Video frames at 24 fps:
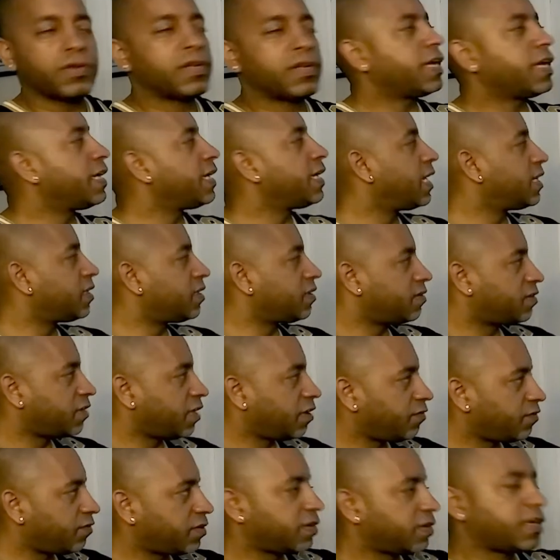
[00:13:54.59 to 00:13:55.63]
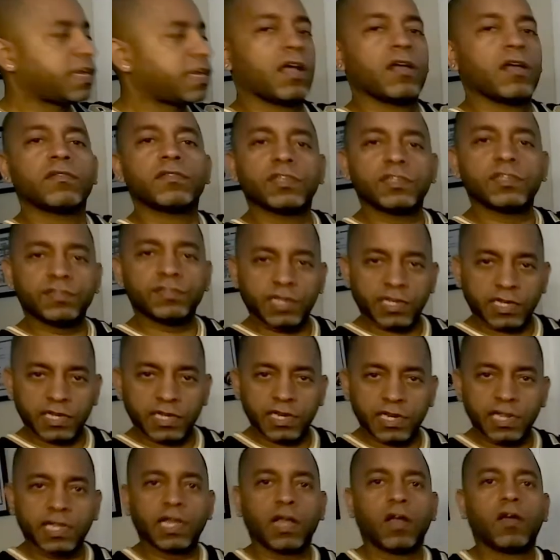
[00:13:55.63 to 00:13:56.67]
You can get the savings account, the
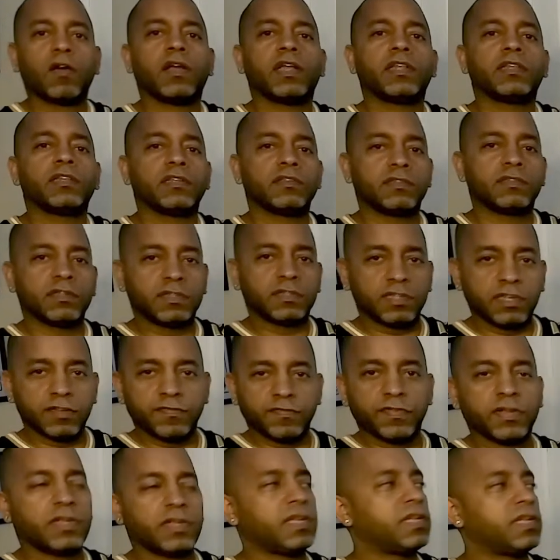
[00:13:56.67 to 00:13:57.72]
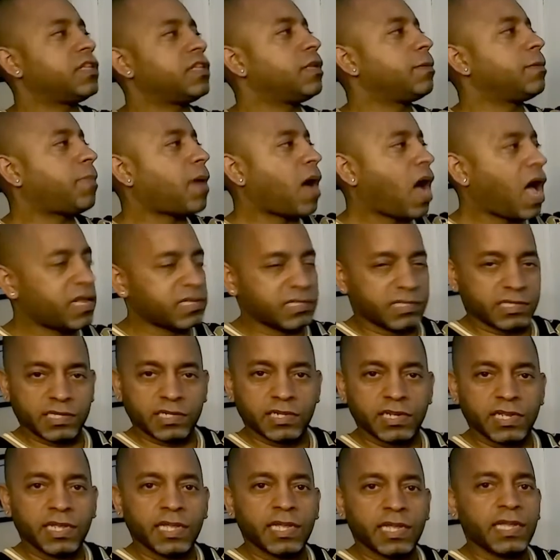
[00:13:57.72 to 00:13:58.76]
checking account, and the certificate deposit.
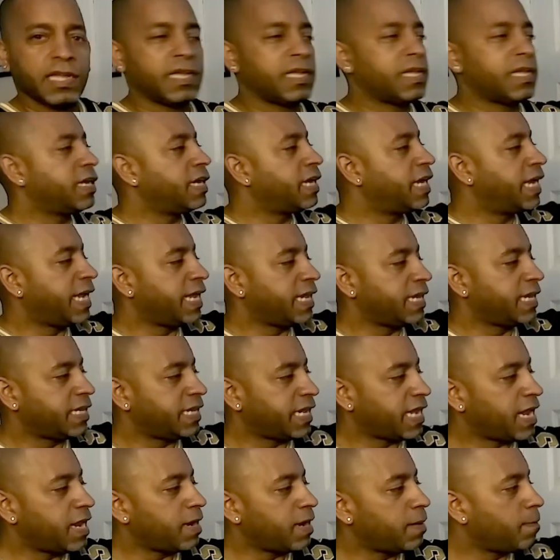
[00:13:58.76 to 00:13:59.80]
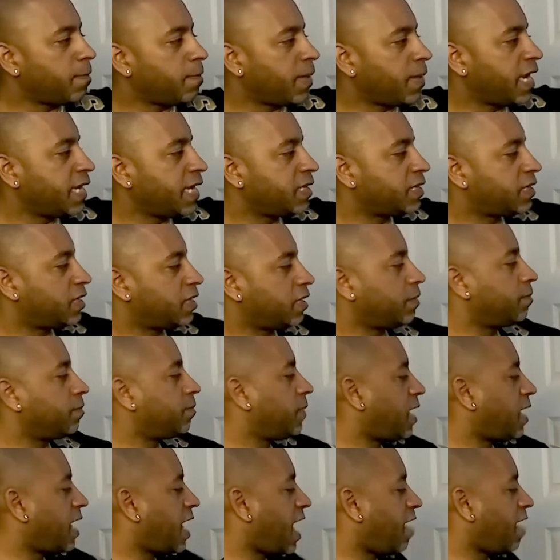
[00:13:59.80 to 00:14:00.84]
And then make them
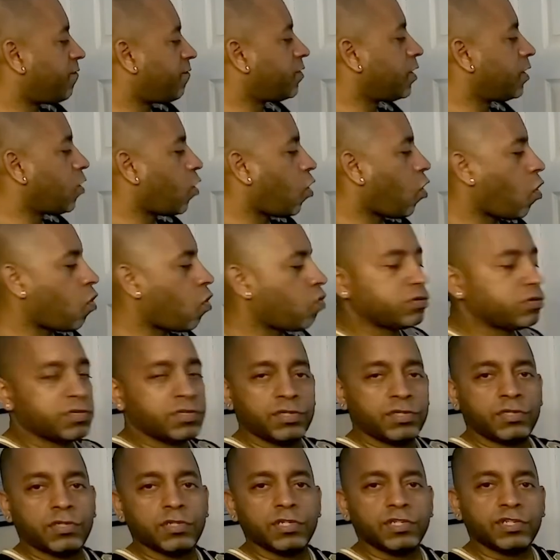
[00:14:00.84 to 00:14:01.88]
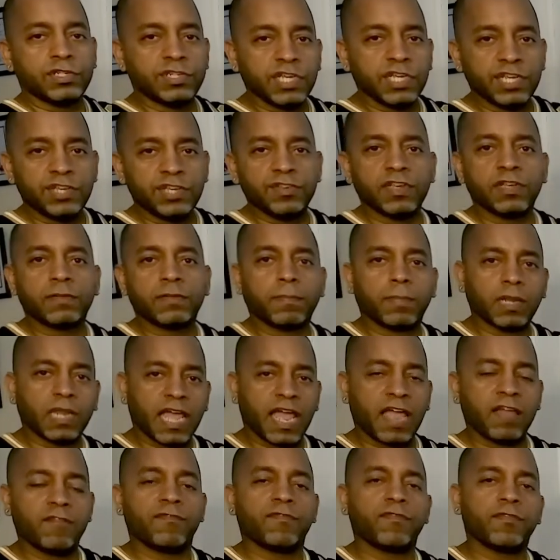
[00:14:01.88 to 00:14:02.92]
have their own strategic
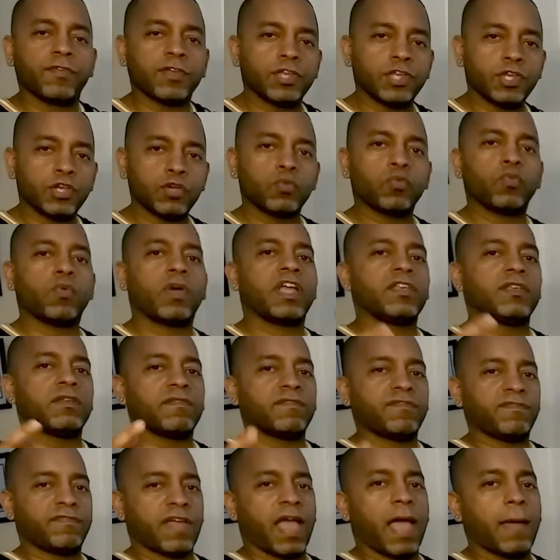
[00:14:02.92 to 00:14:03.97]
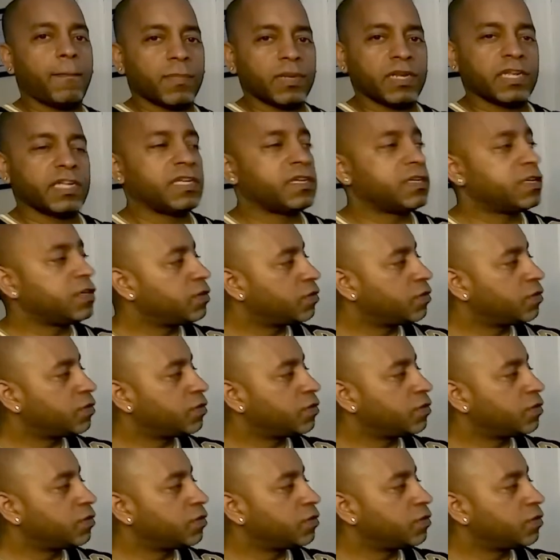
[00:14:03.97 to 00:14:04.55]
plan for you and your family.